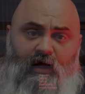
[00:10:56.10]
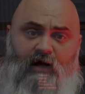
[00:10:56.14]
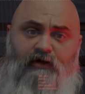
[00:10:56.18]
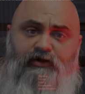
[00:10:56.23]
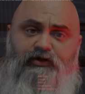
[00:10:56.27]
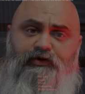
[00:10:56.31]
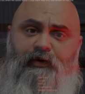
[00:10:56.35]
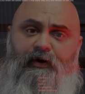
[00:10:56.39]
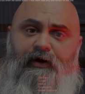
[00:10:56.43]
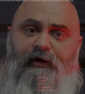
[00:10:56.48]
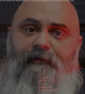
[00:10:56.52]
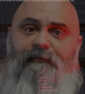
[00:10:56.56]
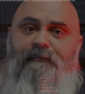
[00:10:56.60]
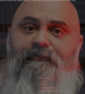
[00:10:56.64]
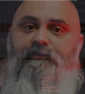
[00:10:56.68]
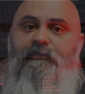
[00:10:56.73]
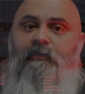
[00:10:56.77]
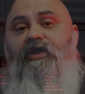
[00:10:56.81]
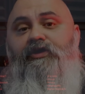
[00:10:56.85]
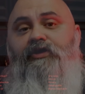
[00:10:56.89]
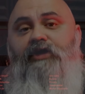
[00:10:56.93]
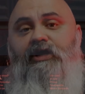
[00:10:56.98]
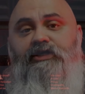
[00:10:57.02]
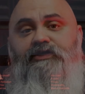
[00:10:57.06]
elsewhere.
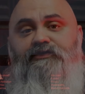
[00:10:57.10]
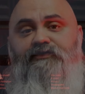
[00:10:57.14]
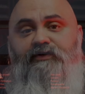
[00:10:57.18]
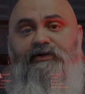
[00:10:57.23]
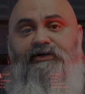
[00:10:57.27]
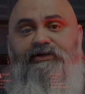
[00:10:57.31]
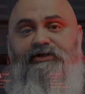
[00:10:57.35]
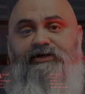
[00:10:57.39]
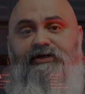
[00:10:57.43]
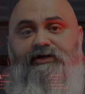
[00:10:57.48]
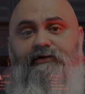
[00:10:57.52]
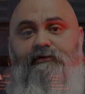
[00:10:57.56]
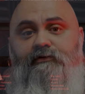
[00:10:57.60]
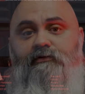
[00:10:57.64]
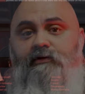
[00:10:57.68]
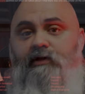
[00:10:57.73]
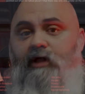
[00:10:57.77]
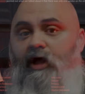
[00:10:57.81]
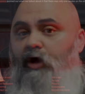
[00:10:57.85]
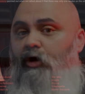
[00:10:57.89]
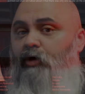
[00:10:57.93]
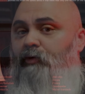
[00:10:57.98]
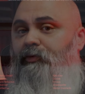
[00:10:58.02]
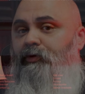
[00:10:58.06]
Thank you guys for
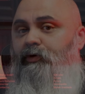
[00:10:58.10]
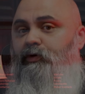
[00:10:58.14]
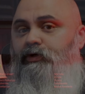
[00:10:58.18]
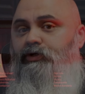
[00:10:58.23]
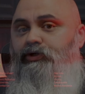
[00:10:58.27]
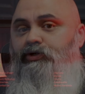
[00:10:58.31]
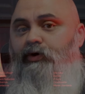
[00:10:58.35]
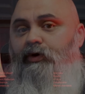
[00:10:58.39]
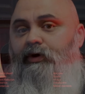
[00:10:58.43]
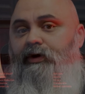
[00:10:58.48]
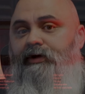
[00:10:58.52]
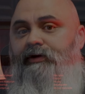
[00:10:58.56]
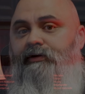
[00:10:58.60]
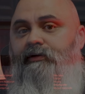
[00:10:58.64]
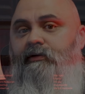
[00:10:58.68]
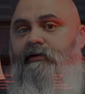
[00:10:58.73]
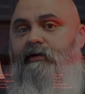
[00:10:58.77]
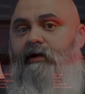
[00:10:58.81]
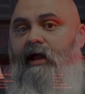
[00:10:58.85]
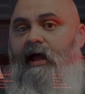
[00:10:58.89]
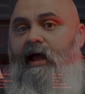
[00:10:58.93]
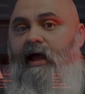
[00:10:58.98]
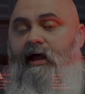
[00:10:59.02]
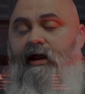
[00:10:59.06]
listening. I hope you
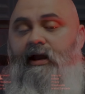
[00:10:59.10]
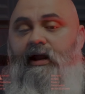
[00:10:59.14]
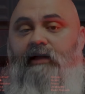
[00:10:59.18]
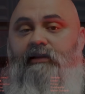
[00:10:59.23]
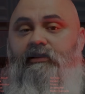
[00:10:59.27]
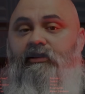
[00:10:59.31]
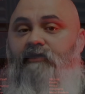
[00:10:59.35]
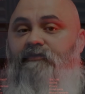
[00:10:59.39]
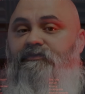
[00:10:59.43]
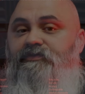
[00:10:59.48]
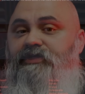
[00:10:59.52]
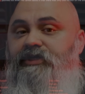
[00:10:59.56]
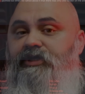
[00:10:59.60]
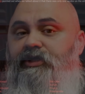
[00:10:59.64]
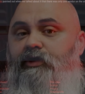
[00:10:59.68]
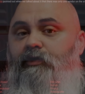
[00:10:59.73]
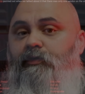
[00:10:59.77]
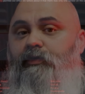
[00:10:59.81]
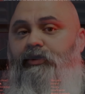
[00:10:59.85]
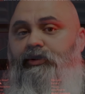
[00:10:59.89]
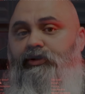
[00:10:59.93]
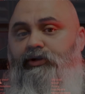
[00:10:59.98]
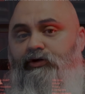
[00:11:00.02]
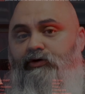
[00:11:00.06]
enjoyed, and I'd love to
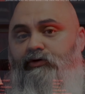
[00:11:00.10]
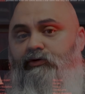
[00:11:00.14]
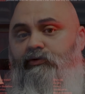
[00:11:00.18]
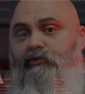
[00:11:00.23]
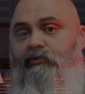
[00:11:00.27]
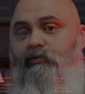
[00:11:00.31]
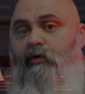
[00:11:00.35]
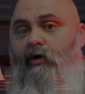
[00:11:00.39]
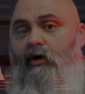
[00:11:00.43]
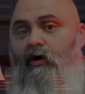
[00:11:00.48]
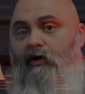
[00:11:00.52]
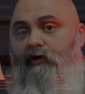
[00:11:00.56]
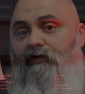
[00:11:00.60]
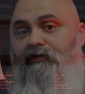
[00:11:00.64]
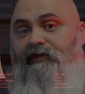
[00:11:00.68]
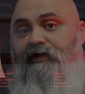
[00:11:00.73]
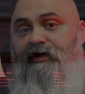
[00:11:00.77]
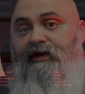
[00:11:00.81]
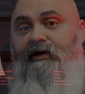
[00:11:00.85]
hear what you all